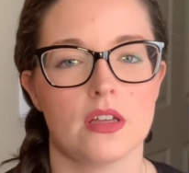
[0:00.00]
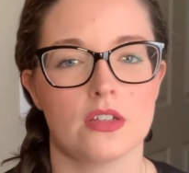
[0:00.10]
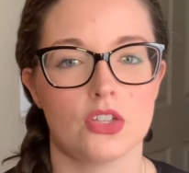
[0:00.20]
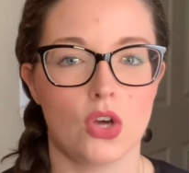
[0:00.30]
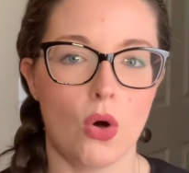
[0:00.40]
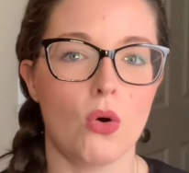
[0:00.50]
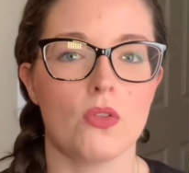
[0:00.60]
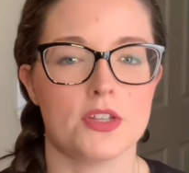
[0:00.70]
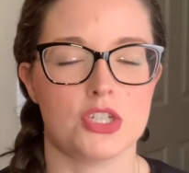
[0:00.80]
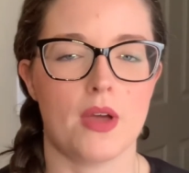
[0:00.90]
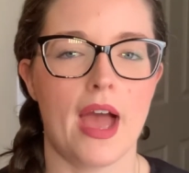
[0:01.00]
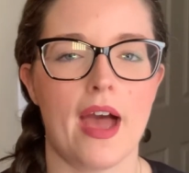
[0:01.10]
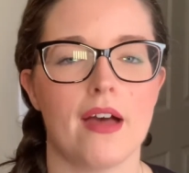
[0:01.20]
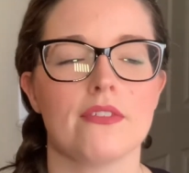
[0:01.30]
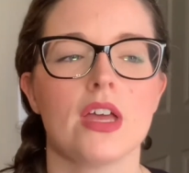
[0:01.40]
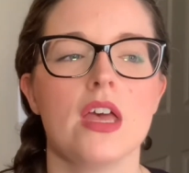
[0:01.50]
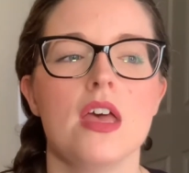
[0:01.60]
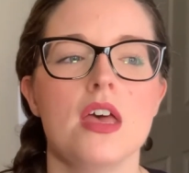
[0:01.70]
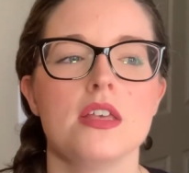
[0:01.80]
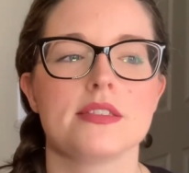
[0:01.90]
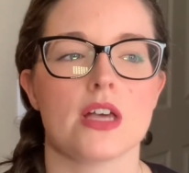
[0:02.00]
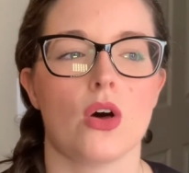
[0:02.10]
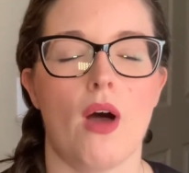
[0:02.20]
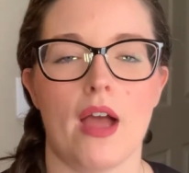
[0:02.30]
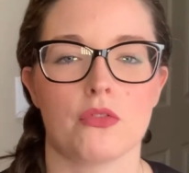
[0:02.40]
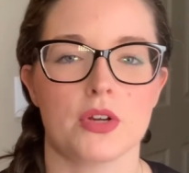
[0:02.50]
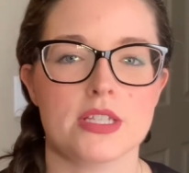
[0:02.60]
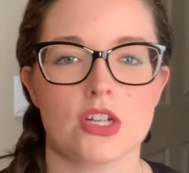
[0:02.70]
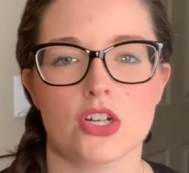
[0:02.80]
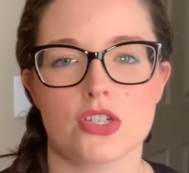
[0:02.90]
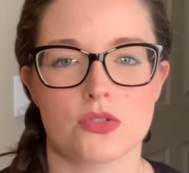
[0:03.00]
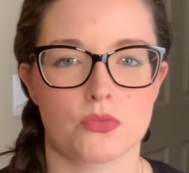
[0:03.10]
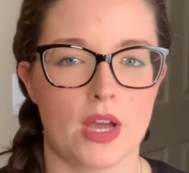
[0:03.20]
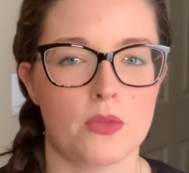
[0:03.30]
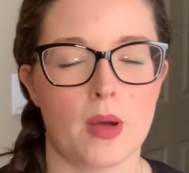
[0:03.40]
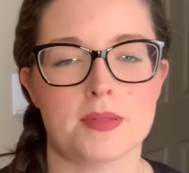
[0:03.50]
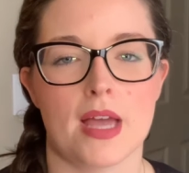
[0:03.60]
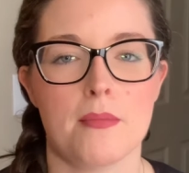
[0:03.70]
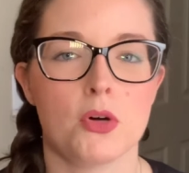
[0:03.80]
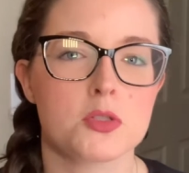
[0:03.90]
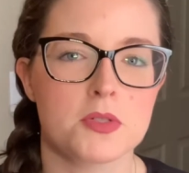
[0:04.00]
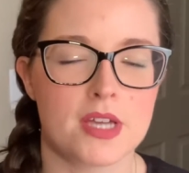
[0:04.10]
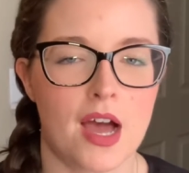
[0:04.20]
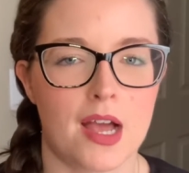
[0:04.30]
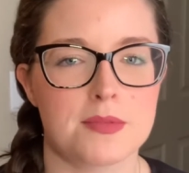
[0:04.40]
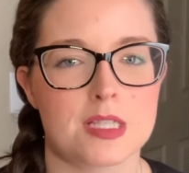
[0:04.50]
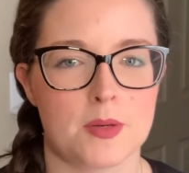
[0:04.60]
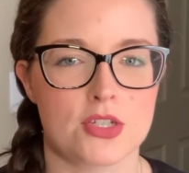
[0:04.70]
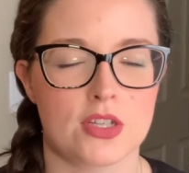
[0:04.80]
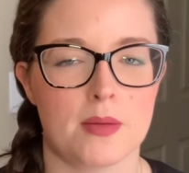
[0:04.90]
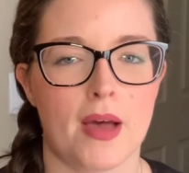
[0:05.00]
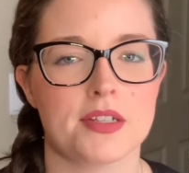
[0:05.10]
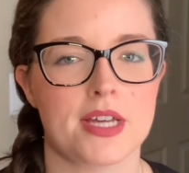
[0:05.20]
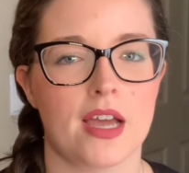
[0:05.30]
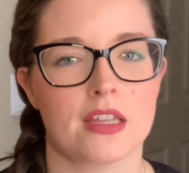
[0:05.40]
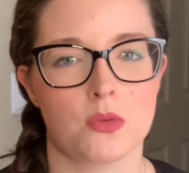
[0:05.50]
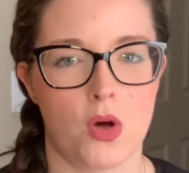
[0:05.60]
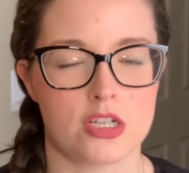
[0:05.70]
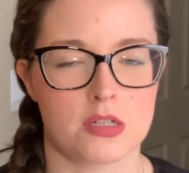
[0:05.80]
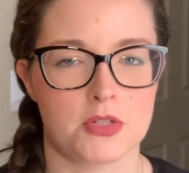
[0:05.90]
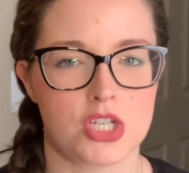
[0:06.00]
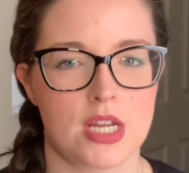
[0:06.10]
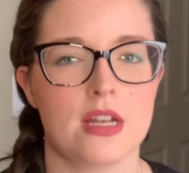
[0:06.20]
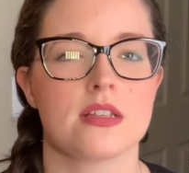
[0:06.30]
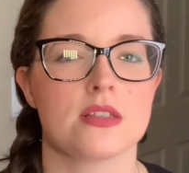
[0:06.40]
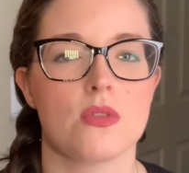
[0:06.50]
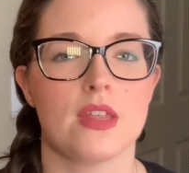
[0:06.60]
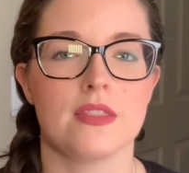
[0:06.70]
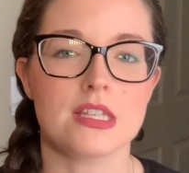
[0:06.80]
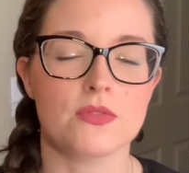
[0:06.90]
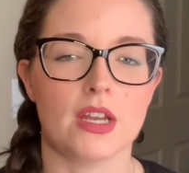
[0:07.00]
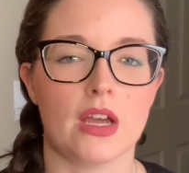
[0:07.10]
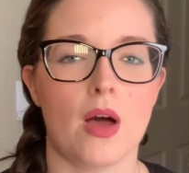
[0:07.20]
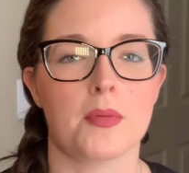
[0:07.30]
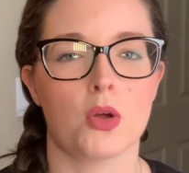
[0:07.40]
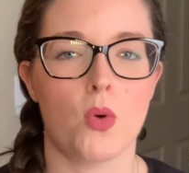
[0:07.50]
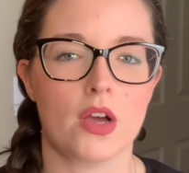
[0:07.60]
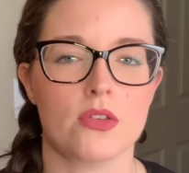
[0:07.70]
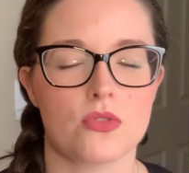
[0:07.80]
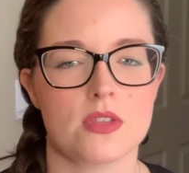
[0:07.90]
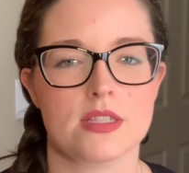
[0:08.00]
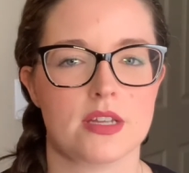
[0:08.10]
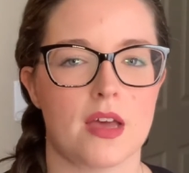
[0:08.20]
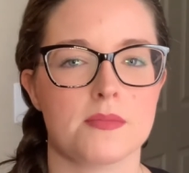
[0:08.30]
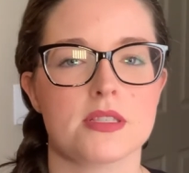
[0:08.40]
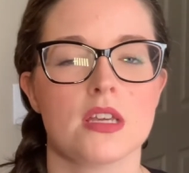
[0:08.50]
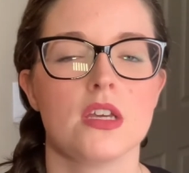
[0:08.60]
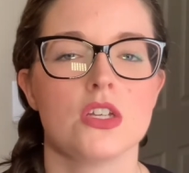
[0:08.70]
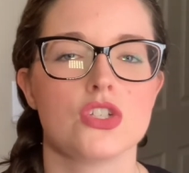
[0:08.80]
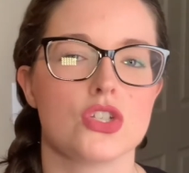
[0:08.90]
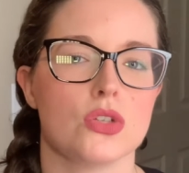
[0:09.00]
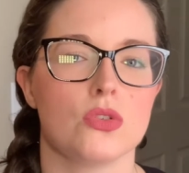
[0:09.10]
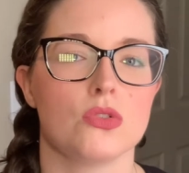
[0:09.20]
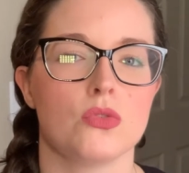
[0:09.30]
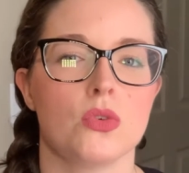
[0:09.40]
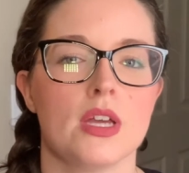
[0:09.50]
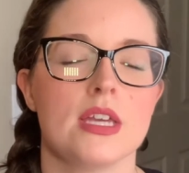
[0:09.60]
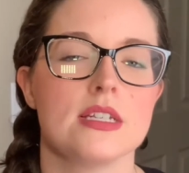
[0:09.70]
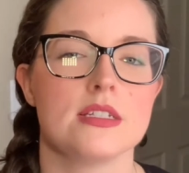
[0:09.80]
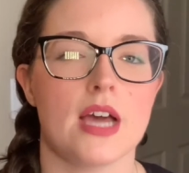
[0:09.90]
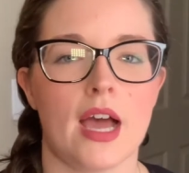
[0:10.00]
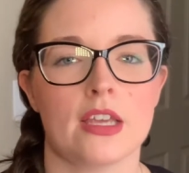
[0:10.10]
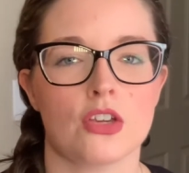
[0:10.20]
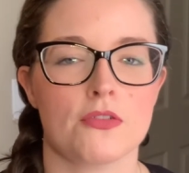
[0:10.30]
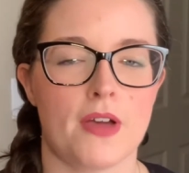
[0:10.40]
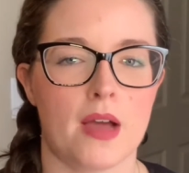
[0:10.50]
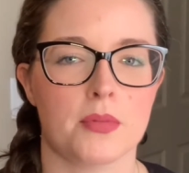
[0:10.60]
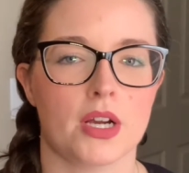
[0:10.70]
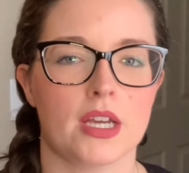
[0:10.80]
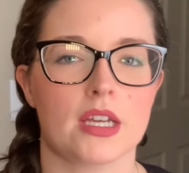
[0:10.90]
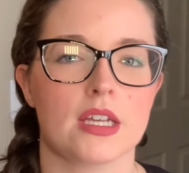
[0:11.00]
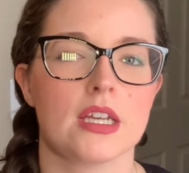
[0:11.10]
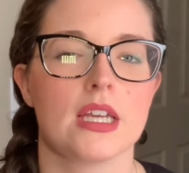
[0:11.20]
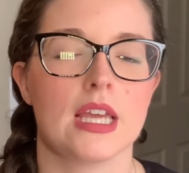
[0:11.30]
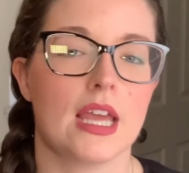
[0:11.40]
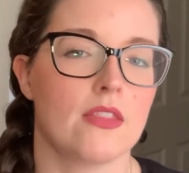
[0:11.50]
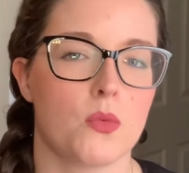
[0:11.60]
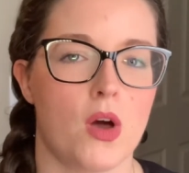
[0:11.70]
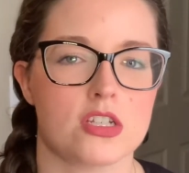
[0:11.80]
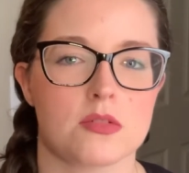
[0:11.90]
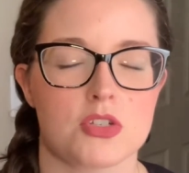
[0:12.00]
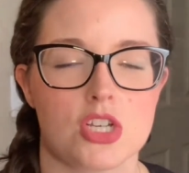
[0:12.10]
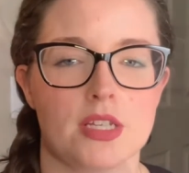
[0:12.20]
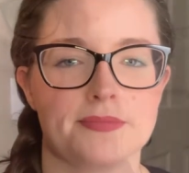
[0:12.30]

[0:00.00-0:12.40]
goal that you have. So I researched, read the website multiple times, especially about dyeing in the washing machine. So in this video, I'm going to walk you through the steps to dyeing your fabric in the washing machine.